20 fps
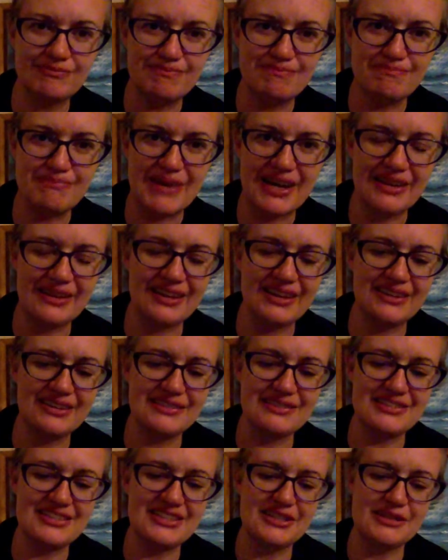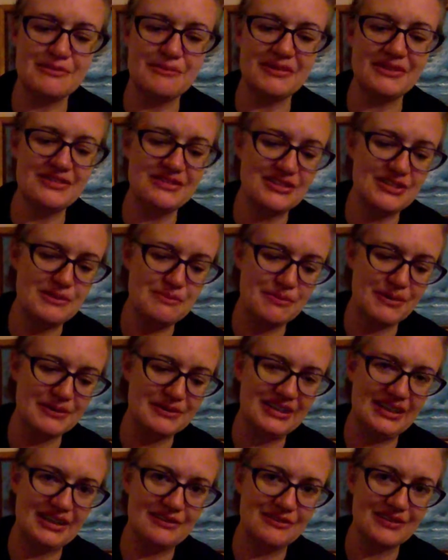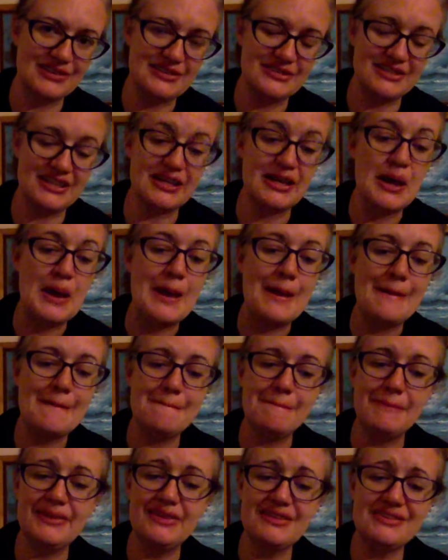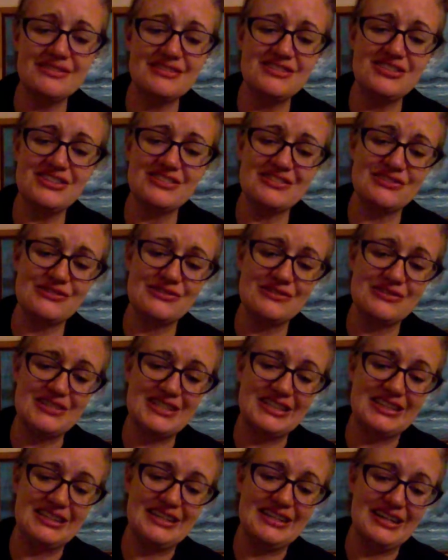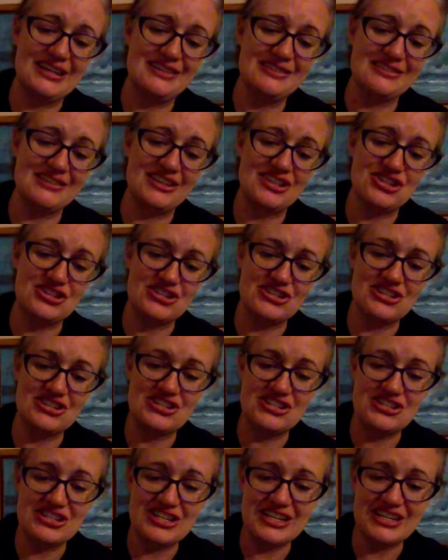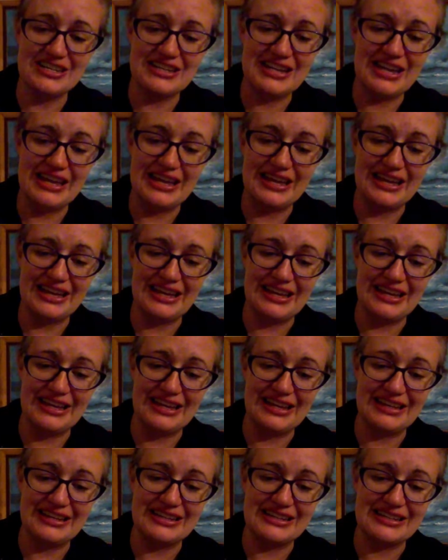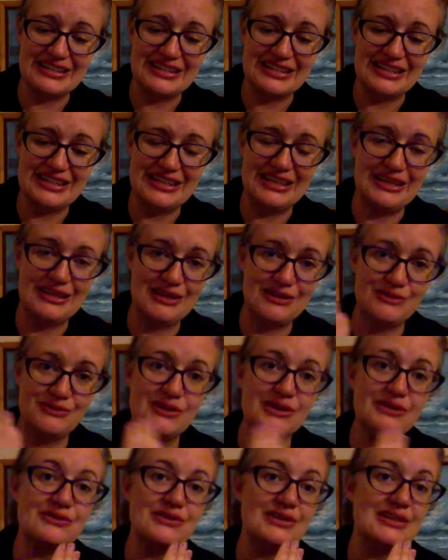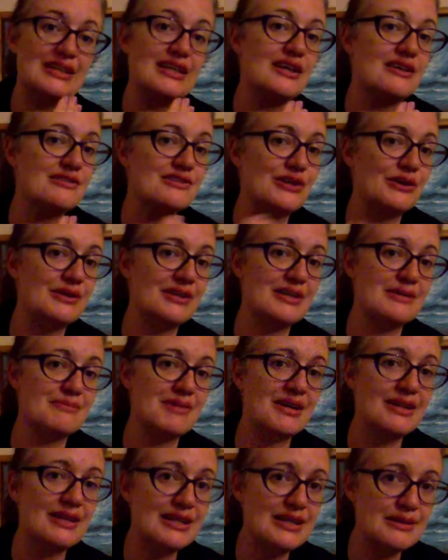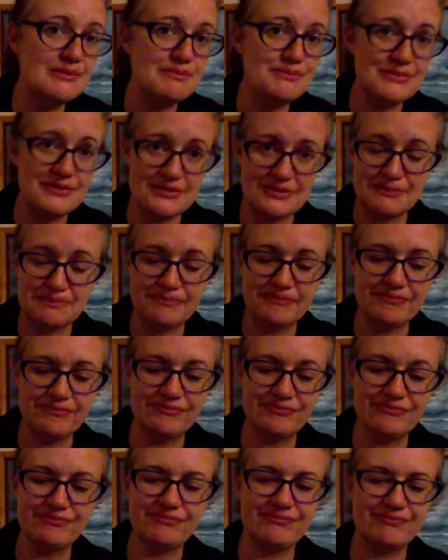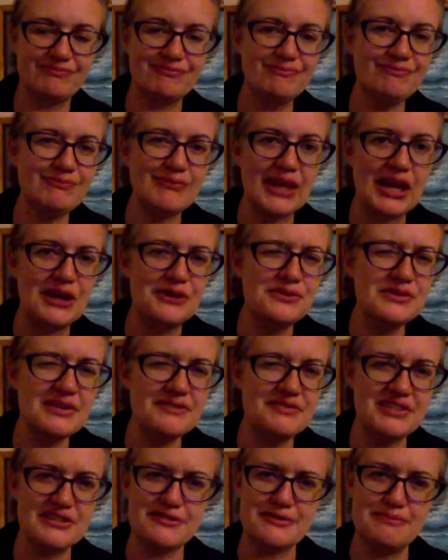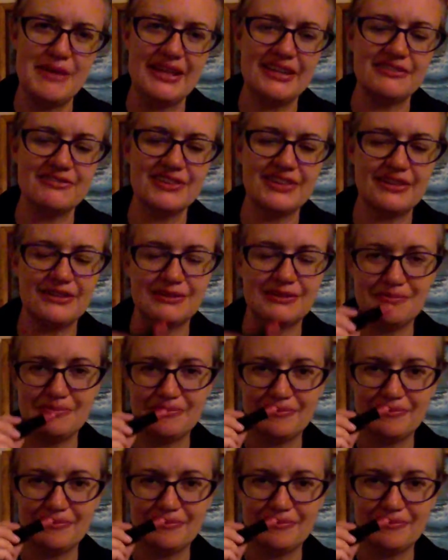My lighting's terrible, so you probably can't really see it, but this is just a really nice light shade, and it felt really nice going on my lips. I was up to smell everything.